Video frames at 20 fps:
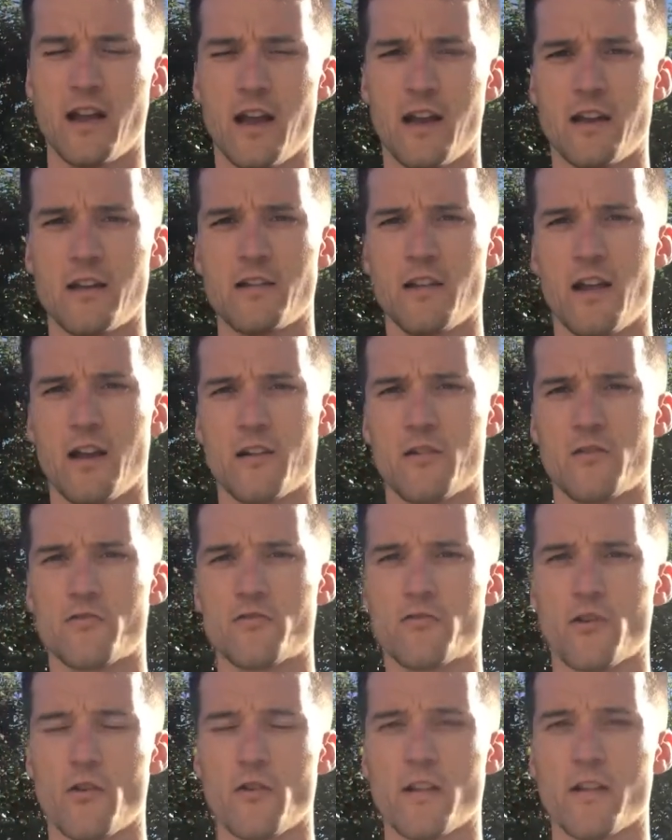and
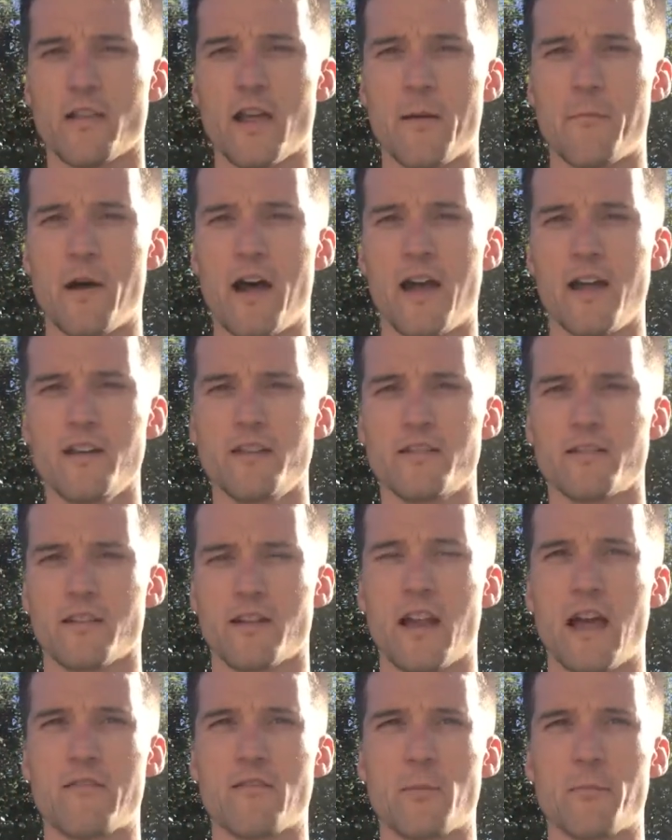controlling that pace and
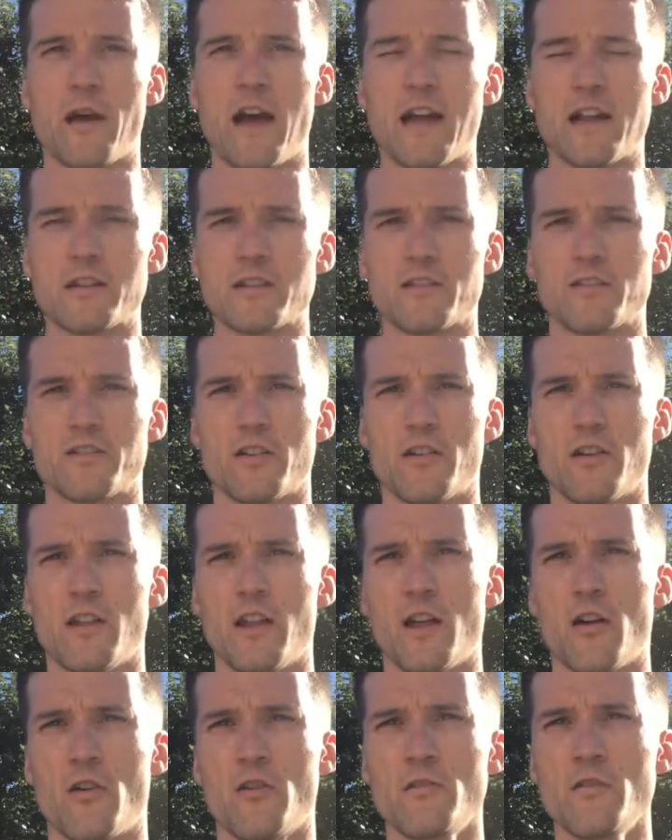having patience
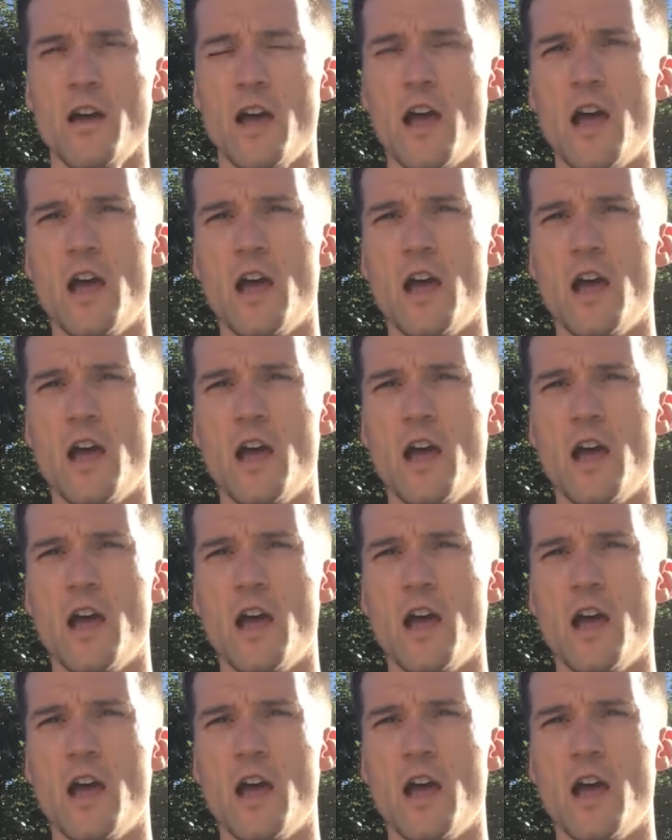early on,